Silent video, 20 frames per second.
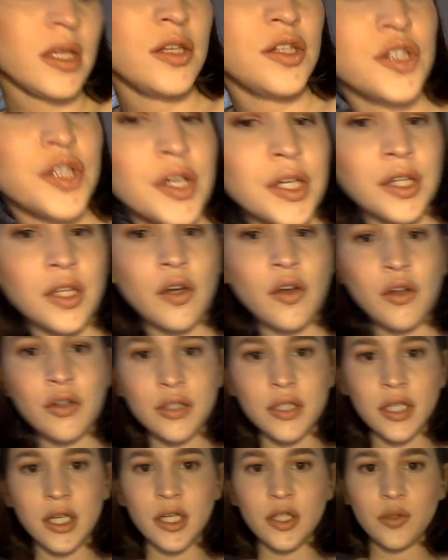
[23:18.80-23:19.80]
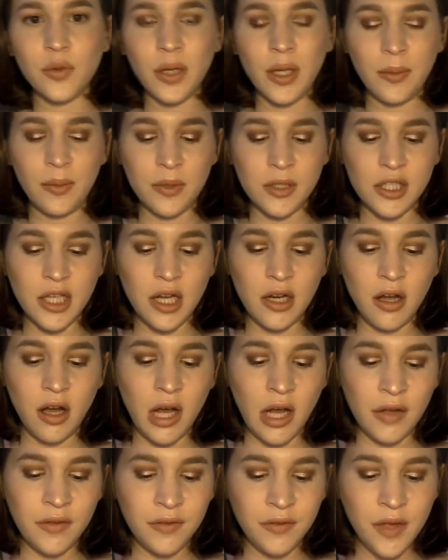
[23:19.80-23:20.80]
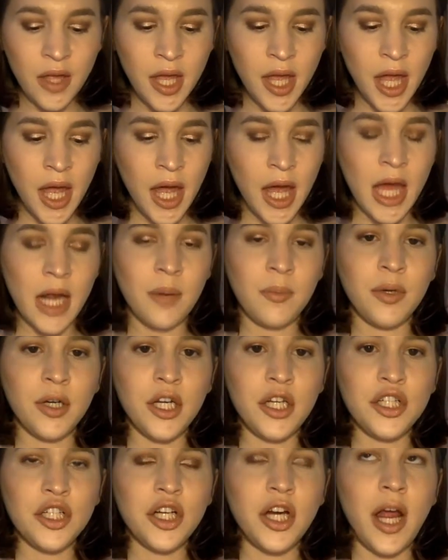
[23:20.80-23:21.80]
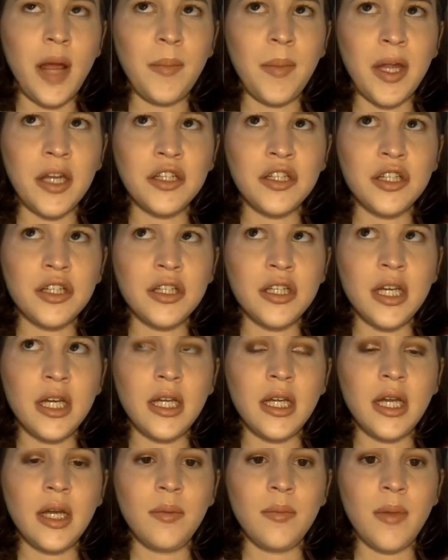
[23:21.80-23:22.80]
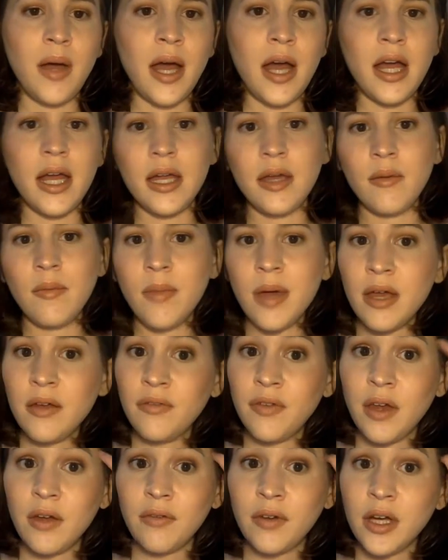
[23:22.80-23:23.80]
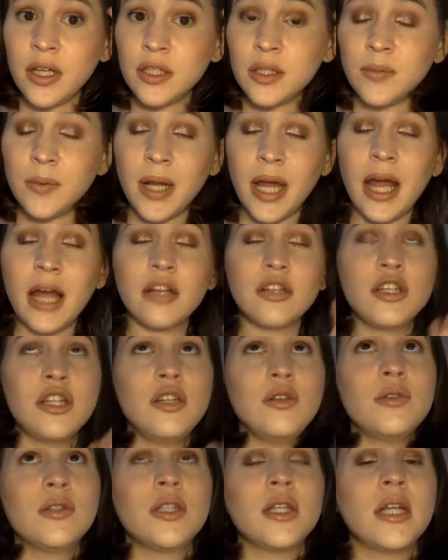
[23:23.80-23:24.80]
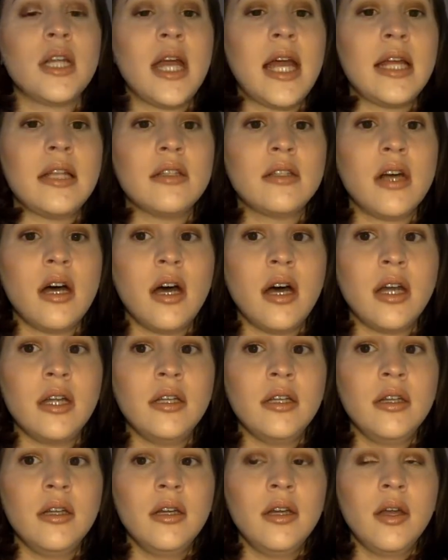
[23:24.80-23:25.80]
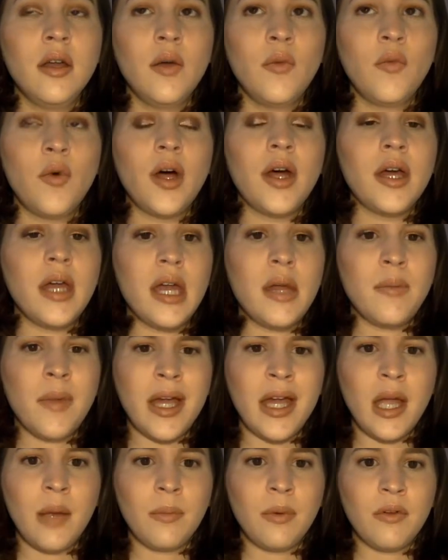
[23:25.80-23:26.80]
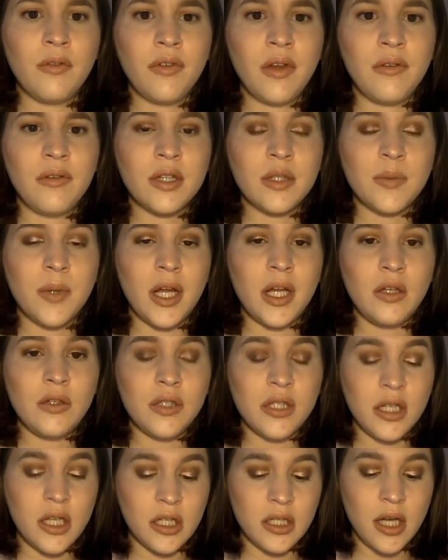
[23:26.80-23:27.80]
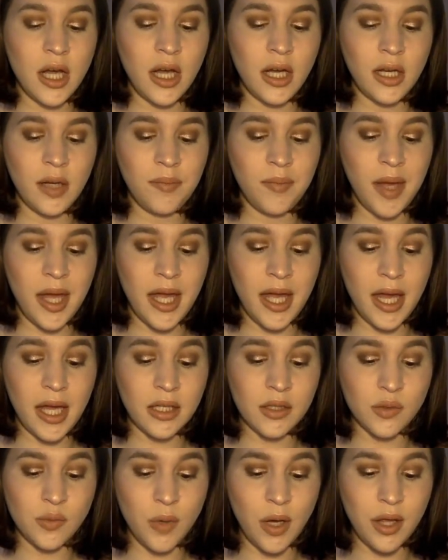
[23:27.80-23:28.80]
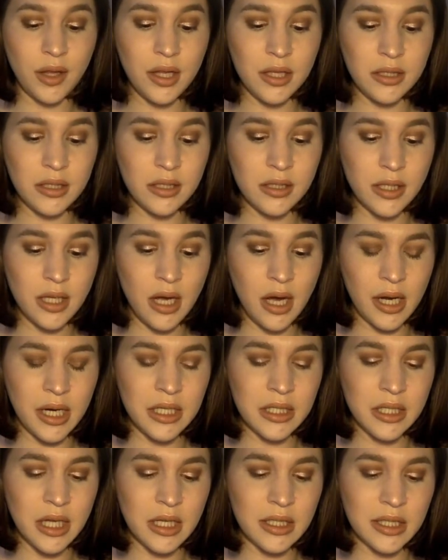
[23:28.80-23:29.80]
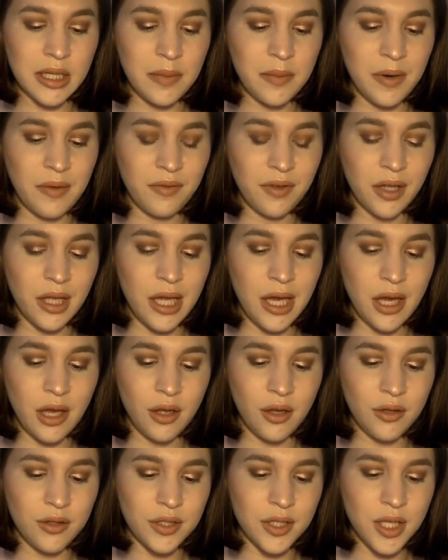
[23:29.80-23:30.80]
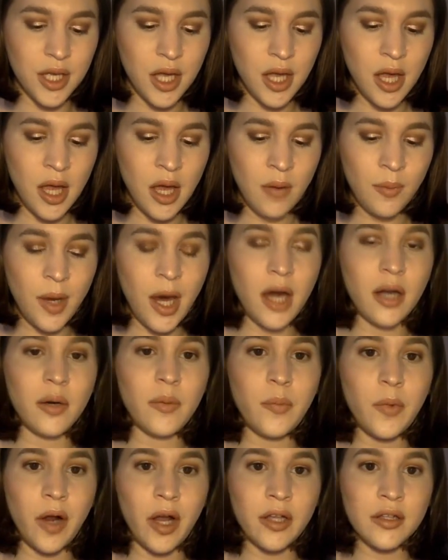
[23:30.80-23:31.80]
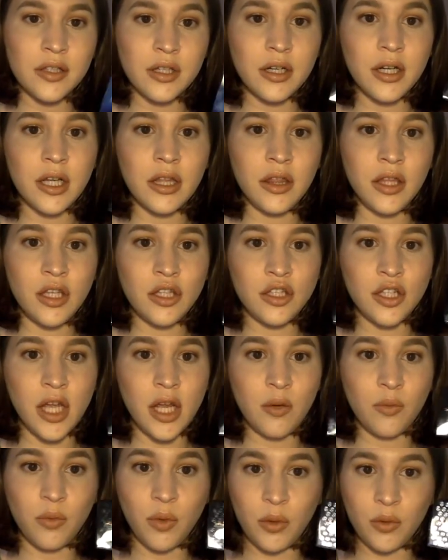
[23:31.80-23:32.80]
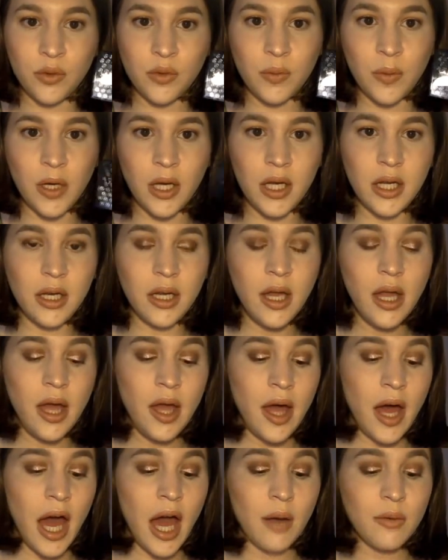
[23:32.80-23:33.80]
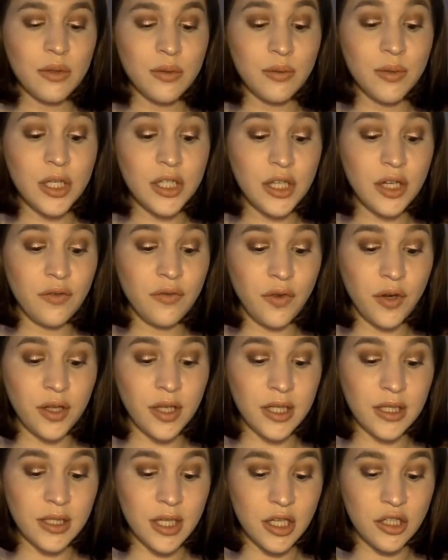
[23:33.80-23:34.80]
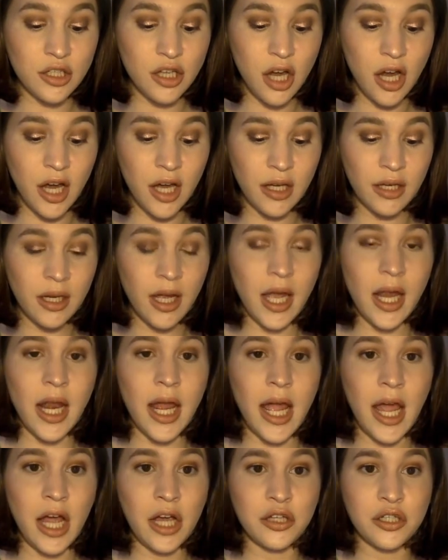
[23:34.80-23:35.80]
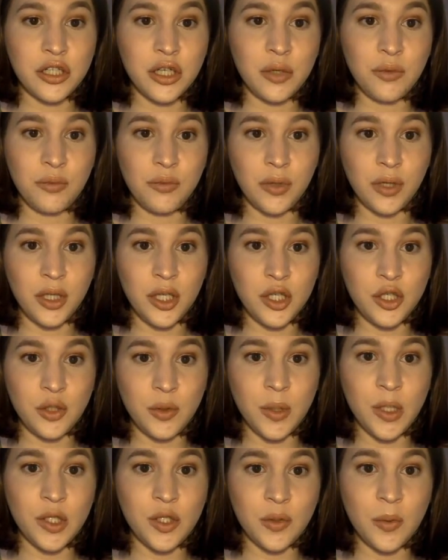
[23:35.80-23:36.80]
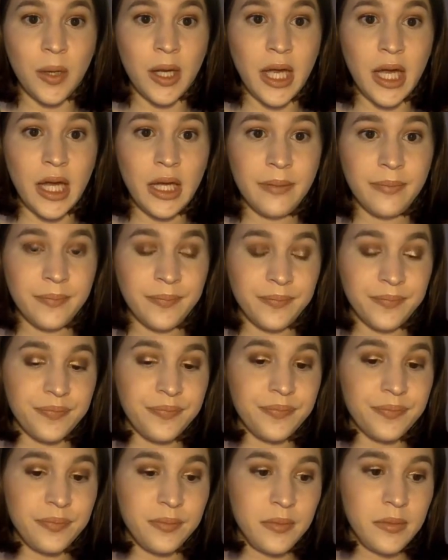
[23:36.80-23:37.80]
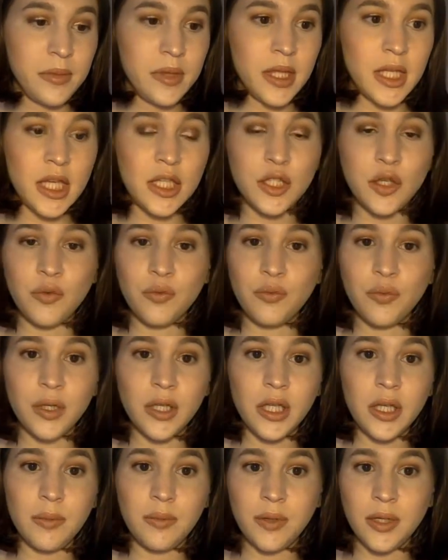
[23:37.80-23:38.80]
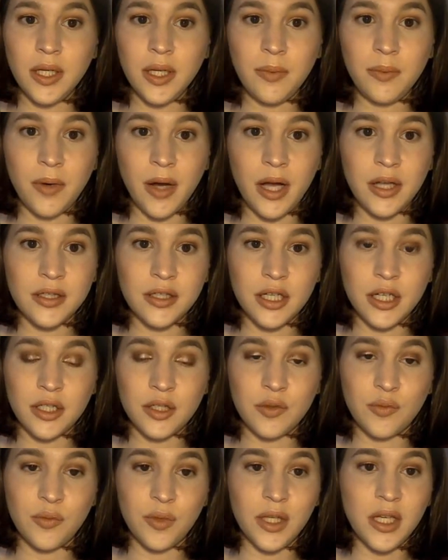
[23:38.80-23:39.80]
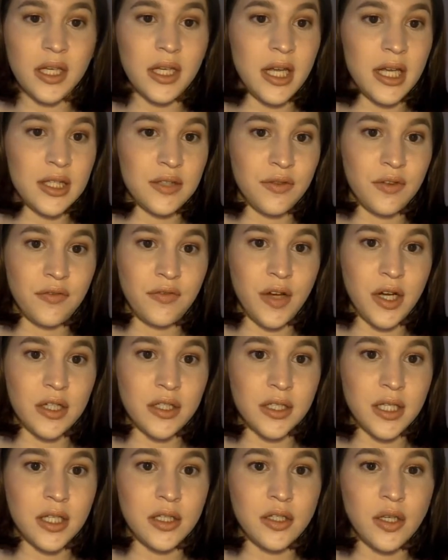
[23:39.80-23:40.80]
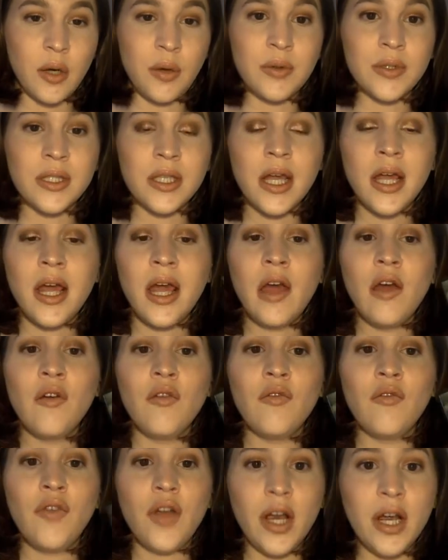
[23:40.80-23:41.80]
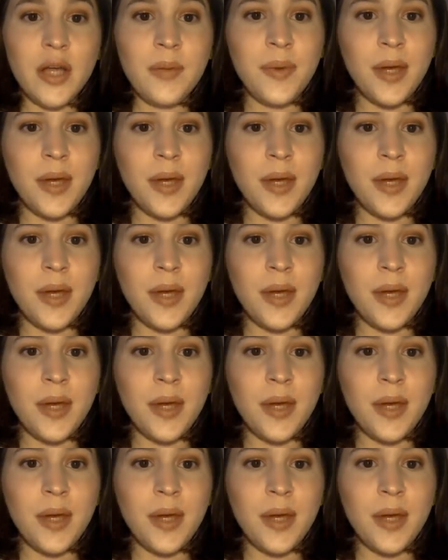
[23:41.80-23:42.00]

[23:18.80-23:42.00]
during the Ulta 20% off, and I'm pretty sure I mentioned it in my May favorites, but I actually used it a ton, well, in my April favorites, but I used it a ton in May as well. This is the Anastasia Beverly Hills powder bronzer in the shade Rosewood. I was reaching for this a ton, and I actually really do enjoy it. It's a really pretty bronzer. It's really nice for fair skin tones. Very